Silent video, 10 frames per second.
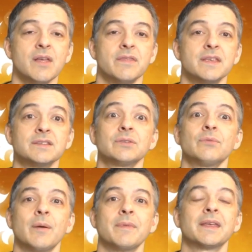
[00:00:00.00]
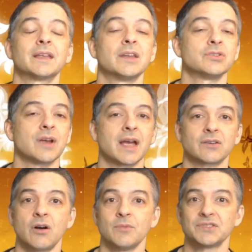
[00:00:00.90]
These are the women that can attract
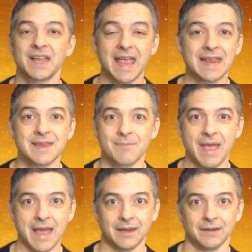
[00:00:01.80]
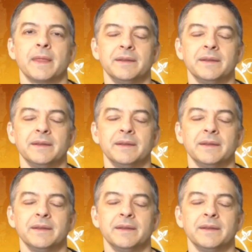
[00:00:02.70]
almost any man.